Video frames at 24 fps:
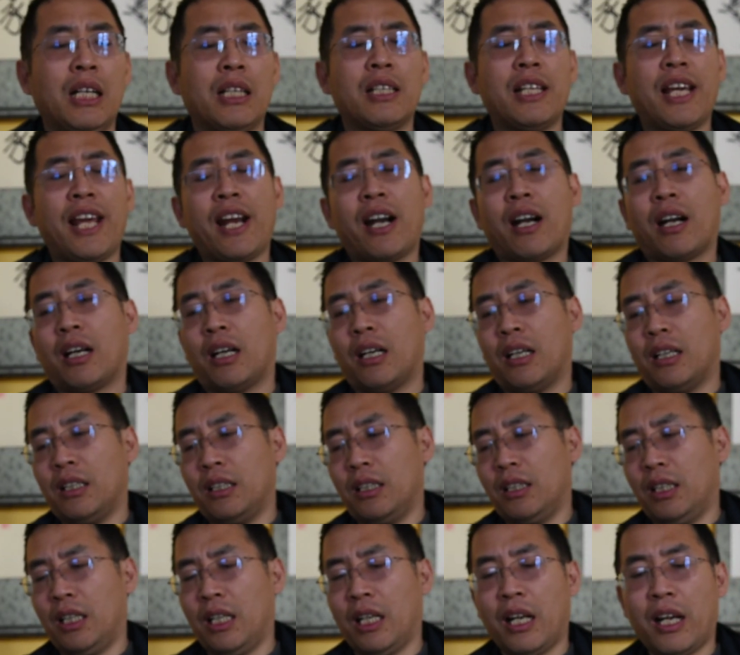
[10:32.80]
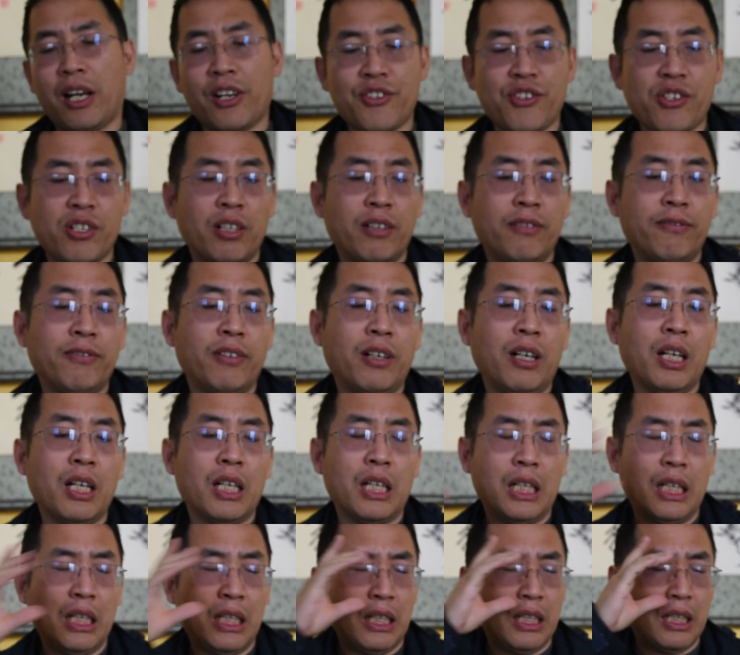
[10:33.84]
there are a lot
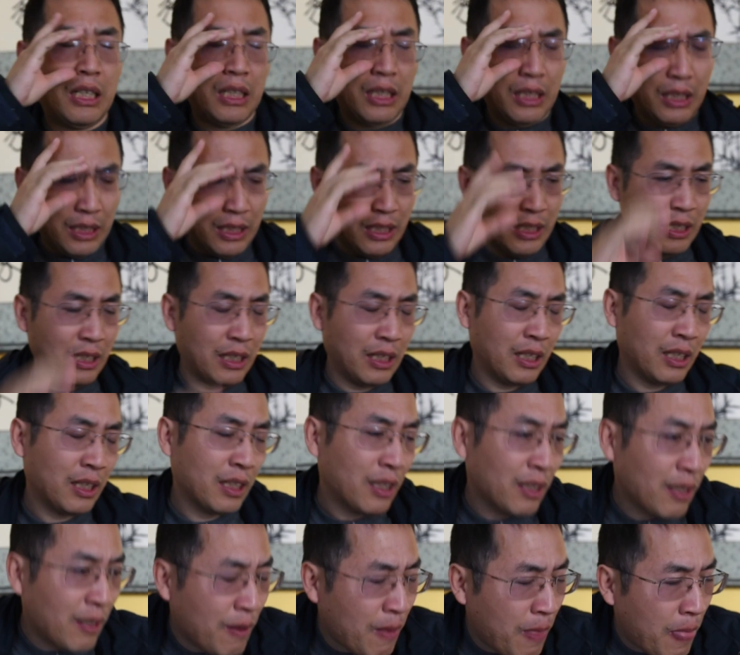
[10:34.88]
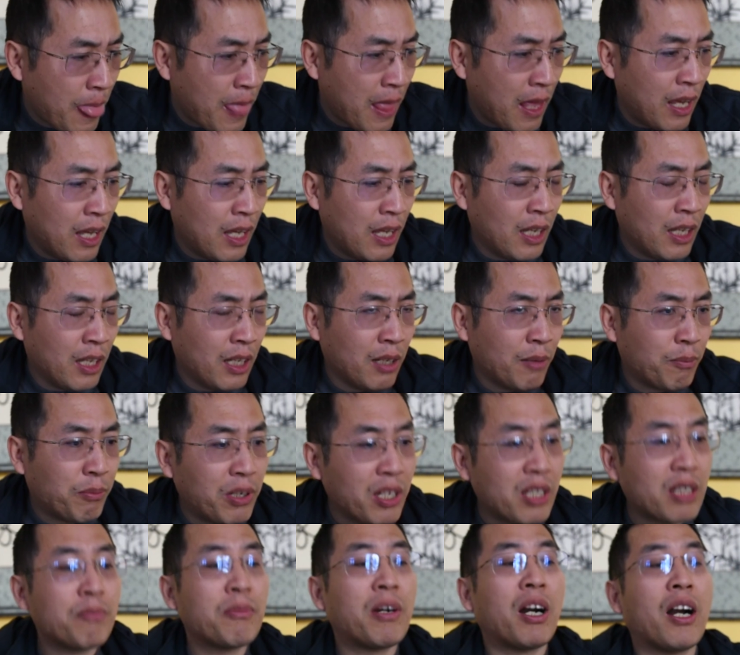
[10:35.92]
of
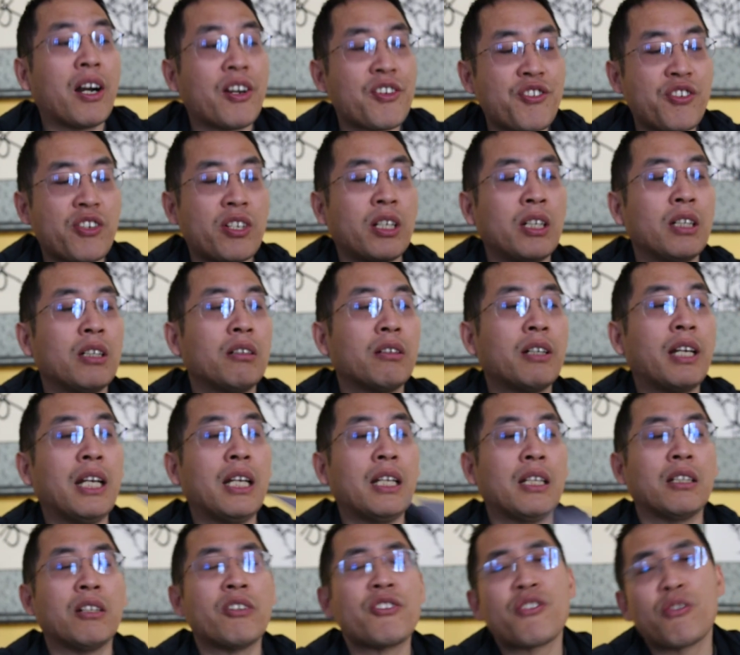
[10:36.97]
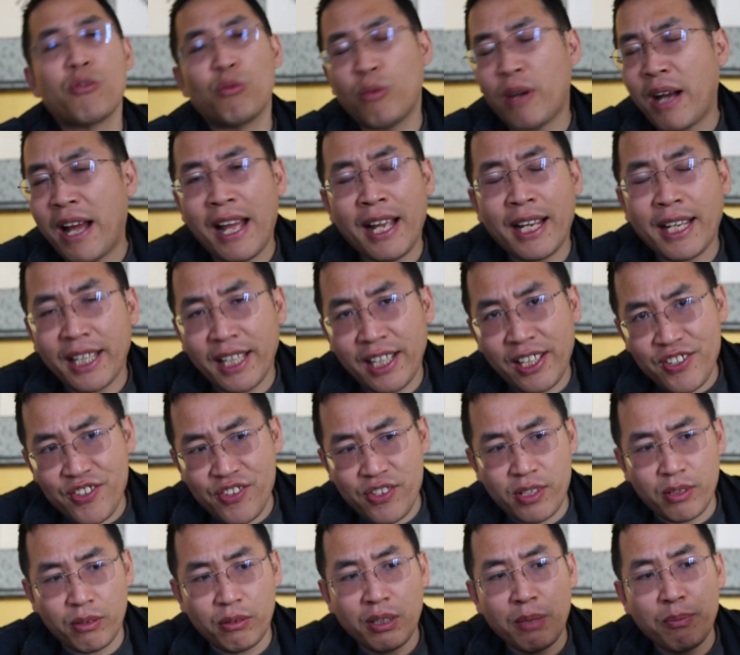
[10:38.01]
birthmarks, not one
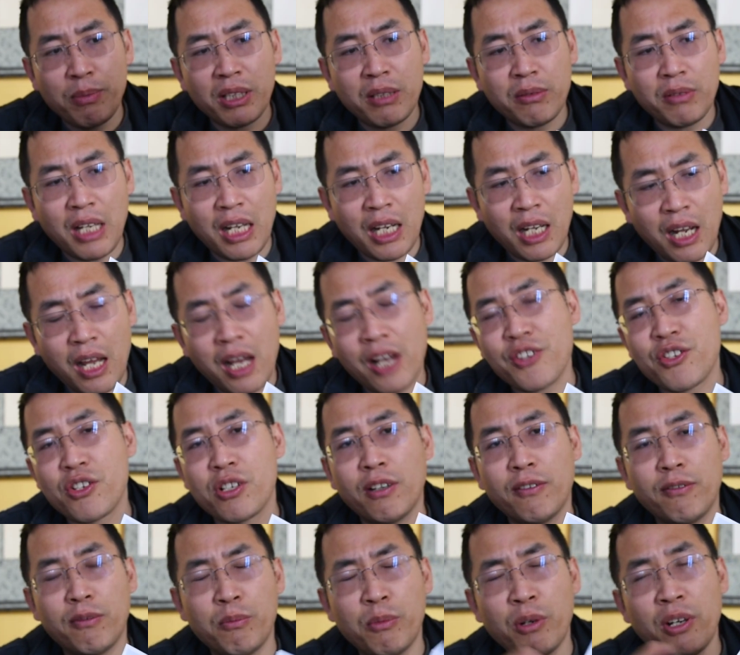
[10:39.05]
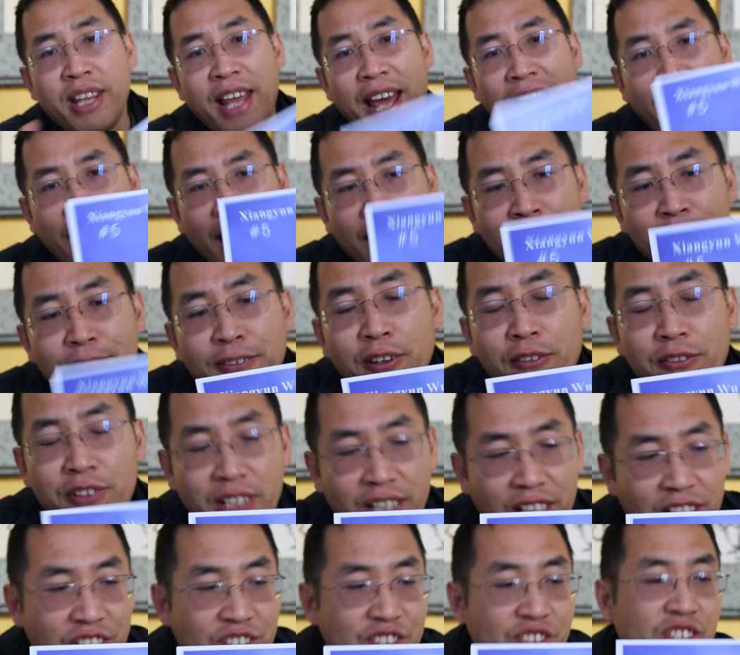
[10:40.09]
case, but a lot of, more than half of
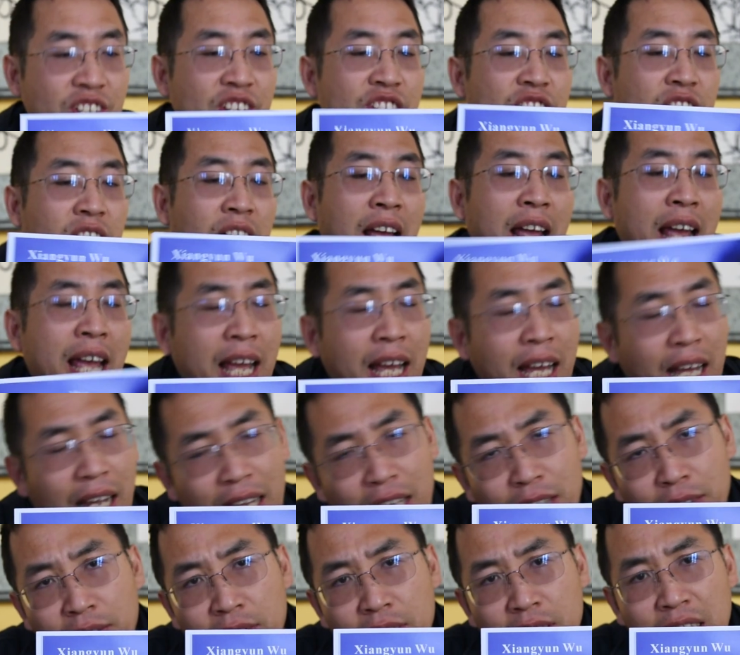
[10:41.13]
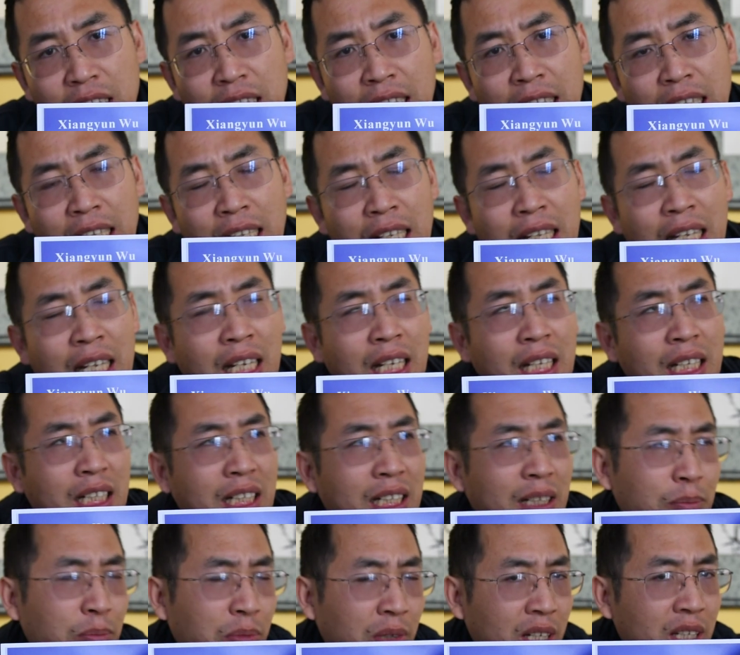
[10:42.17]
the cases have the
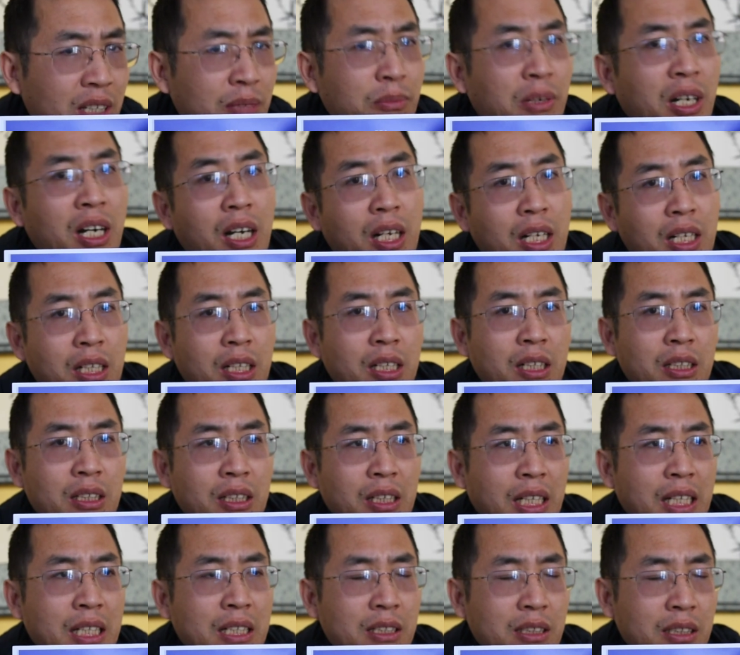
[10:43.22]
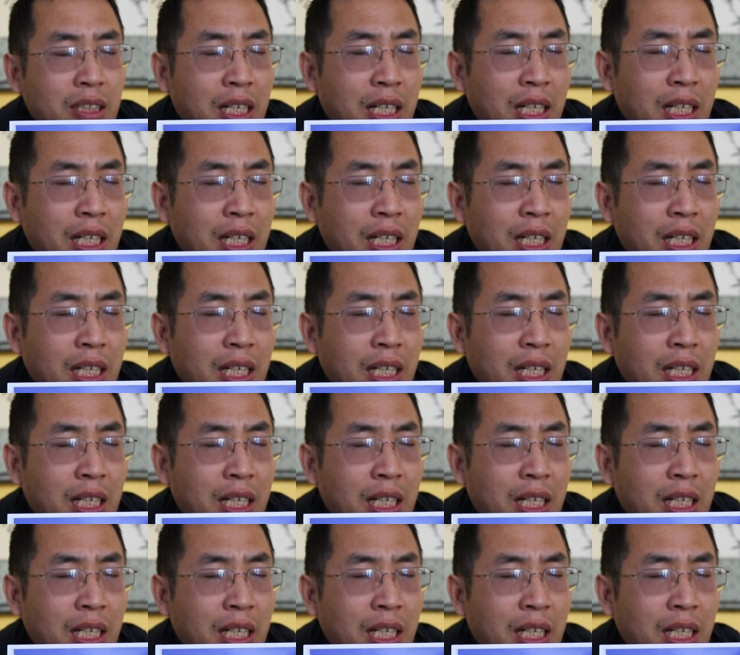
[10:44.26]
birthmark as